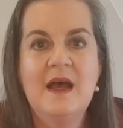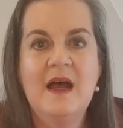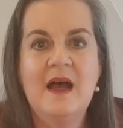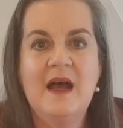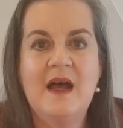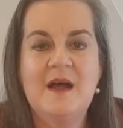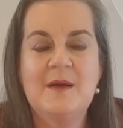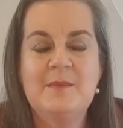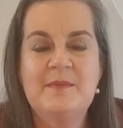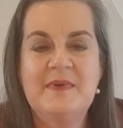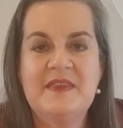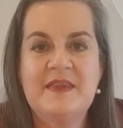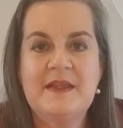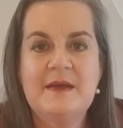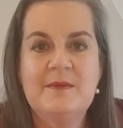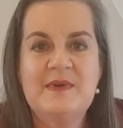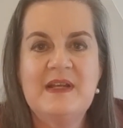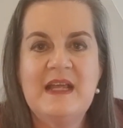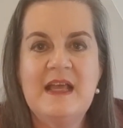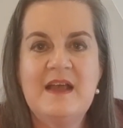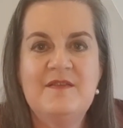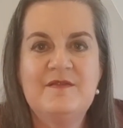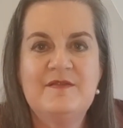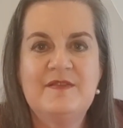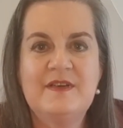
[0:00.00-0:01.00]
but then we
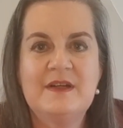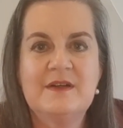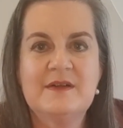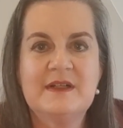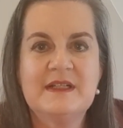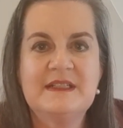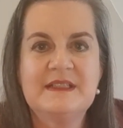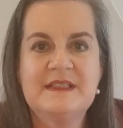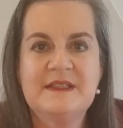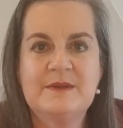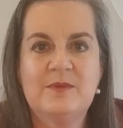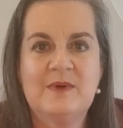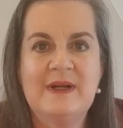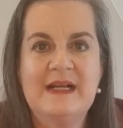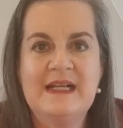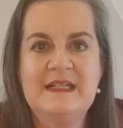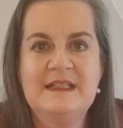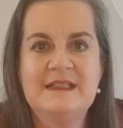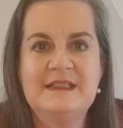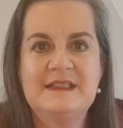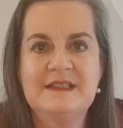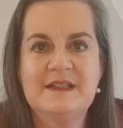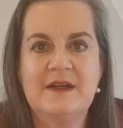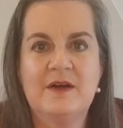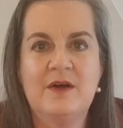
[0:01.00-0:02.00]
have various
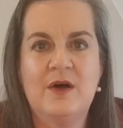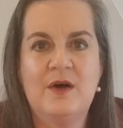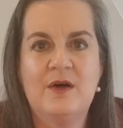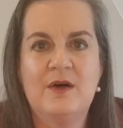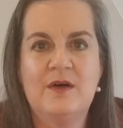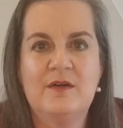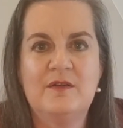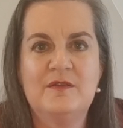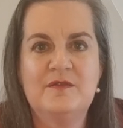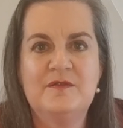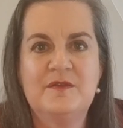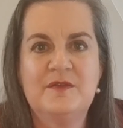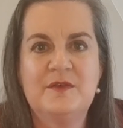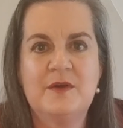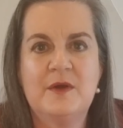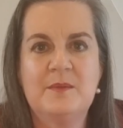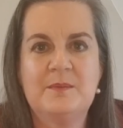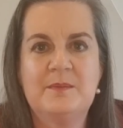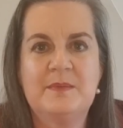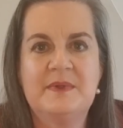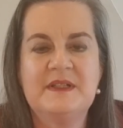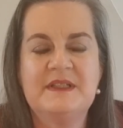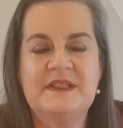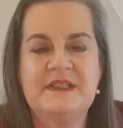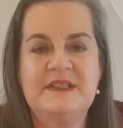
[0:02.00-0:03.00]
ways of
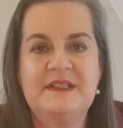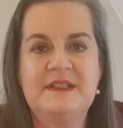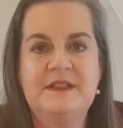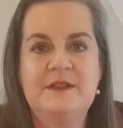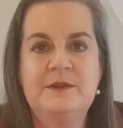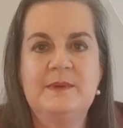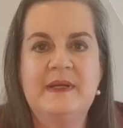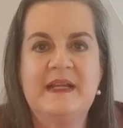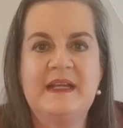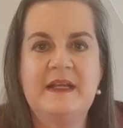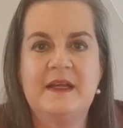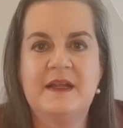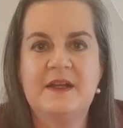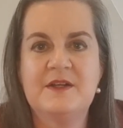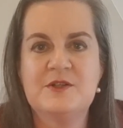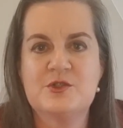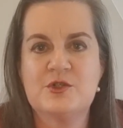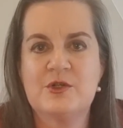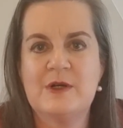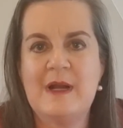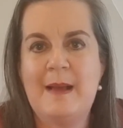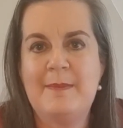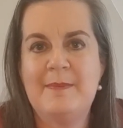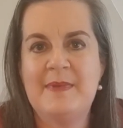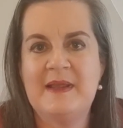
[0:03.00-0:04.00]
pursuing and
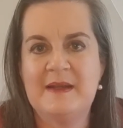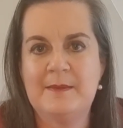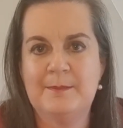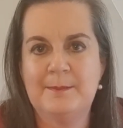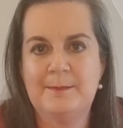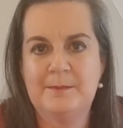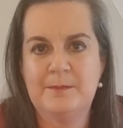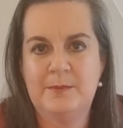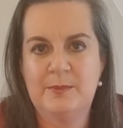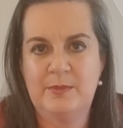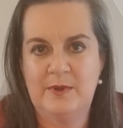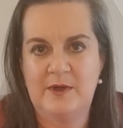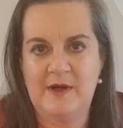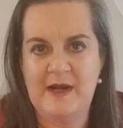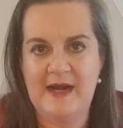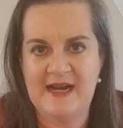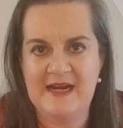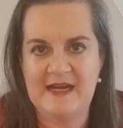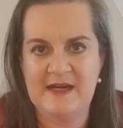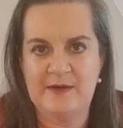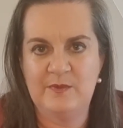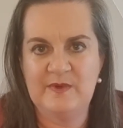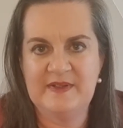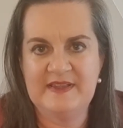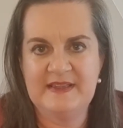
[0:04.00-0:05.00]
trapping
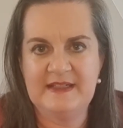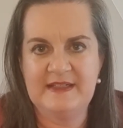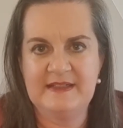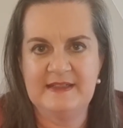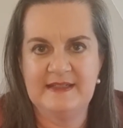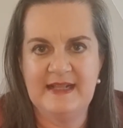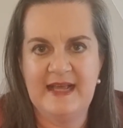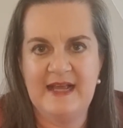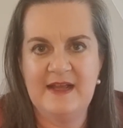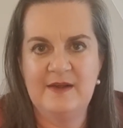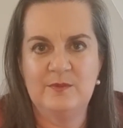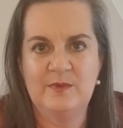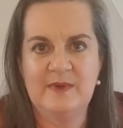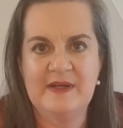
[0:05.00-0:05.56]
prey within that.